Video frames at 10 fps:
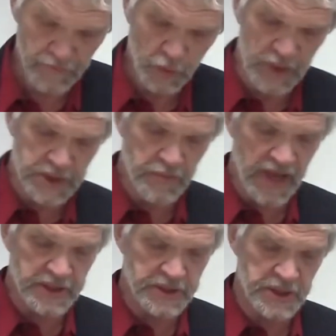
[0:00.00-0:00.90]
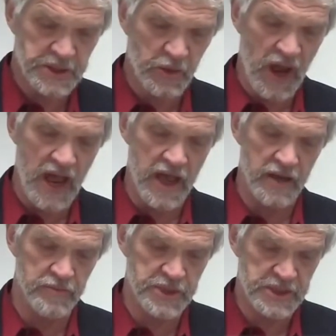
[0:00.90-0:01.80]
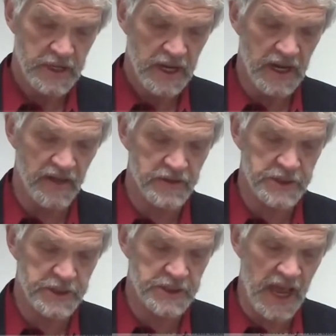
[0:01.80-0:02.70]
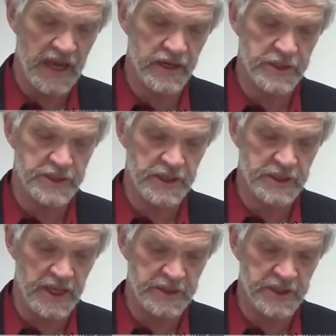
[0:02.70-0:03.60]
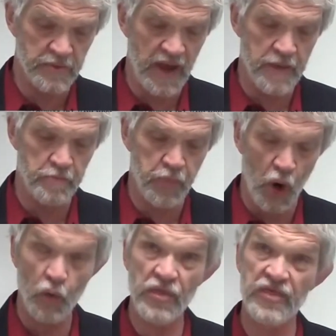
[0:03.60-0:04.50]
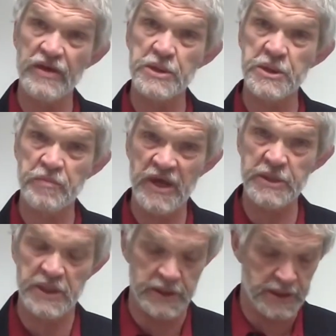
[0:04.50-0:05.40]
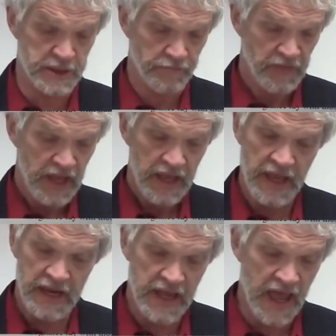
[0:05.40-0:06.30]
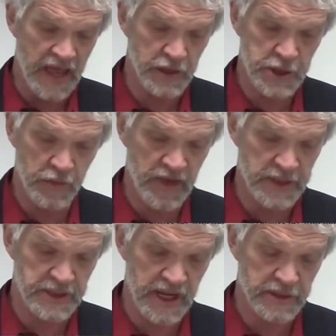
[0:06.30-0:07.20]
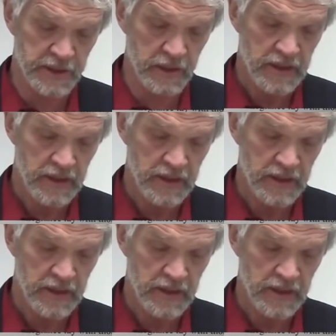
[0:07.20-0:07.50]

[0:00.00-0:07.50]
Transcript: Which best describes the society suggested by both speeches? And A is your best answer.